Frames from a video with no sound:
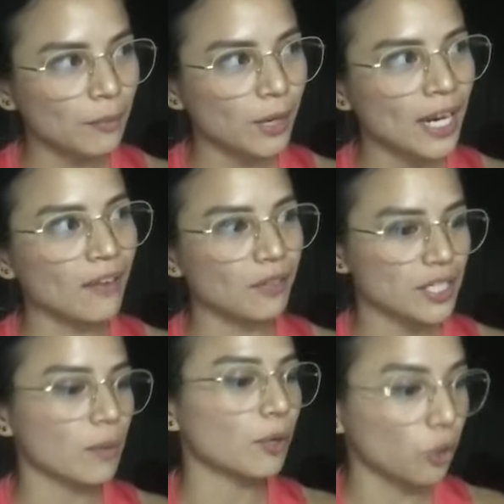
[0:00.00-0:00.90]
whenever
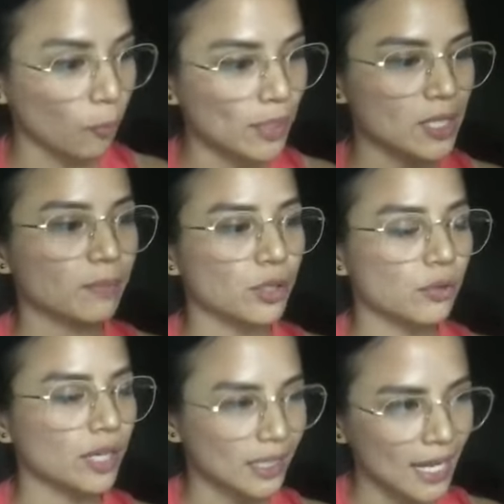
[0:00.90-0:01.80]
someone opens up to
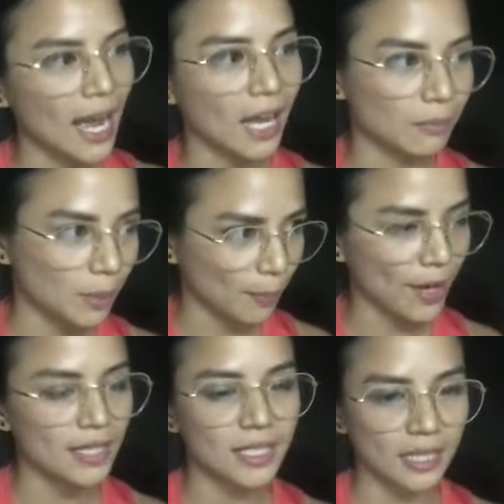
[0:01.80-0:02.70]
you that, yeah, I'm
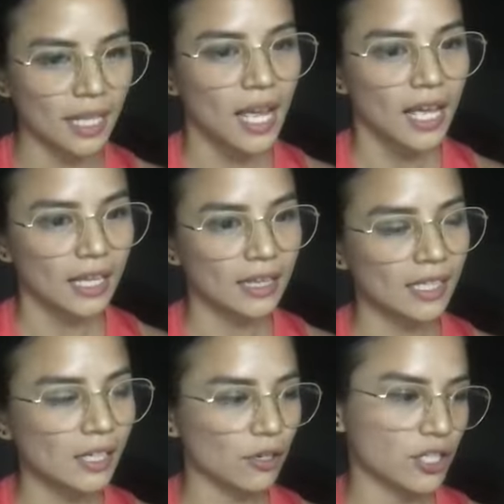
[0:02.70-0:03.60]
depressed, and
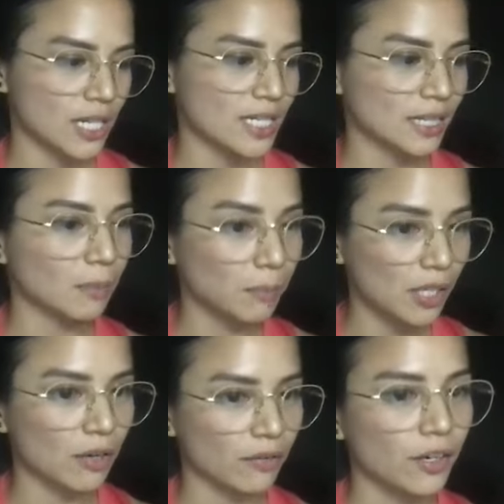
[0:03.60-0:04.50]
he or she is at the
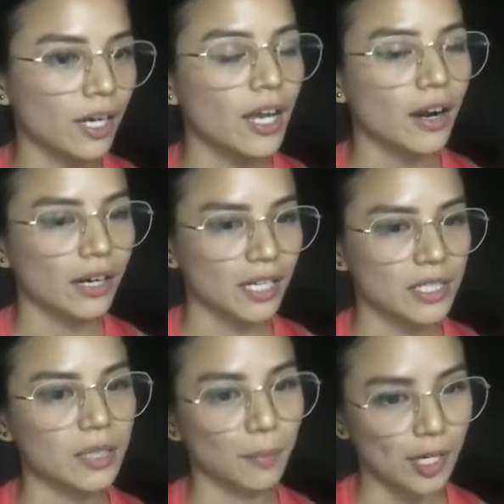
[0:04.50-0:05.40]
peak of her or
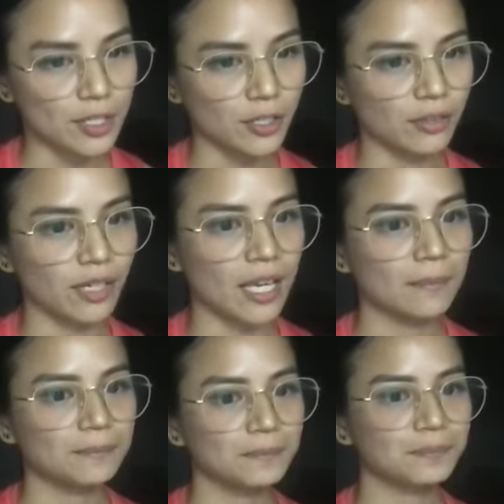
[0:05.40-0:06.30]
his depression. Okay,
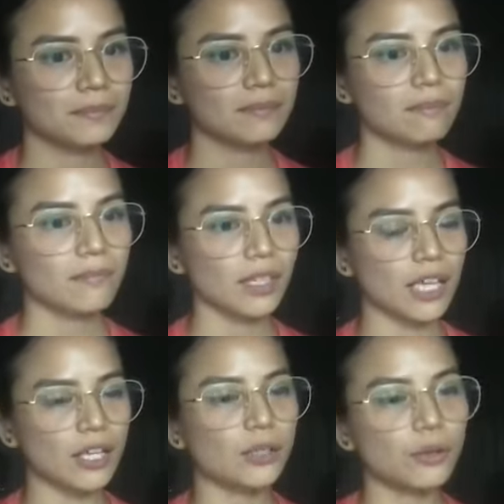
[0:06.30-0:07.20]

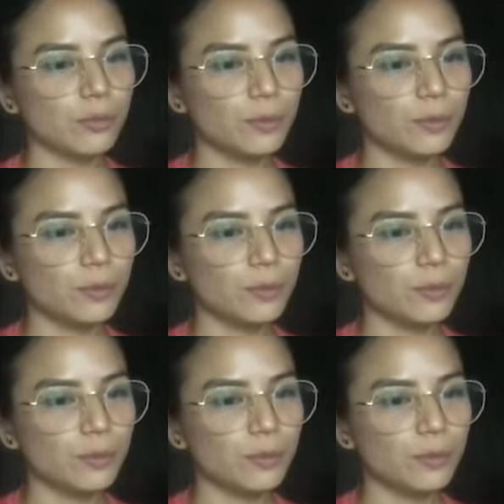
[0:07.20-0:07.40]
yeah, you don't